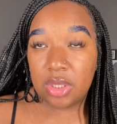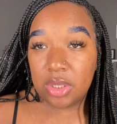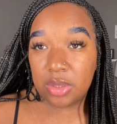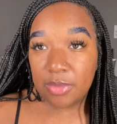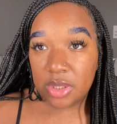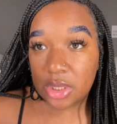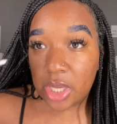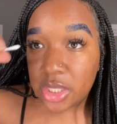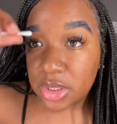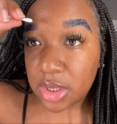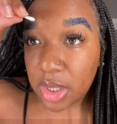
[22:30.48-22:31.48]

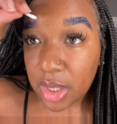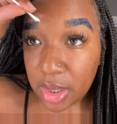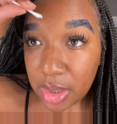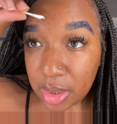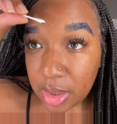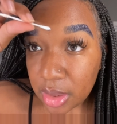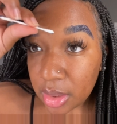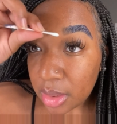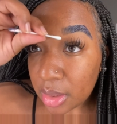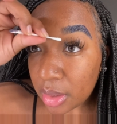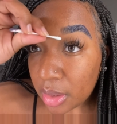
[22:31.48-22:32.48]
Massaging that in,
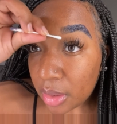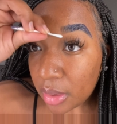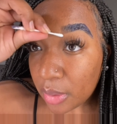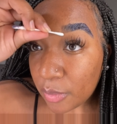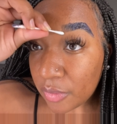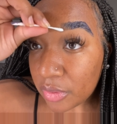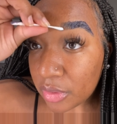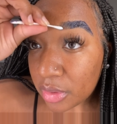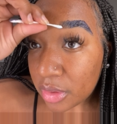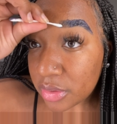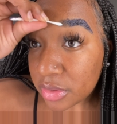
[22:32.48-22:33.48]
move a little
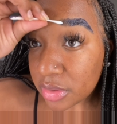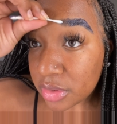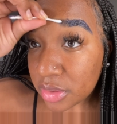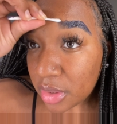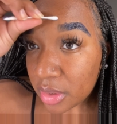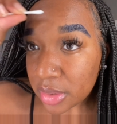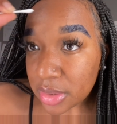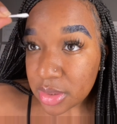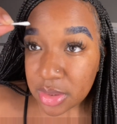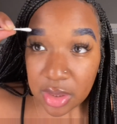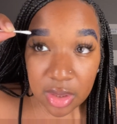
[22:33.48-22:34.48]
closer so y'all can
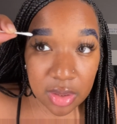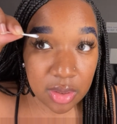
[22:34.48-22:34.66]
see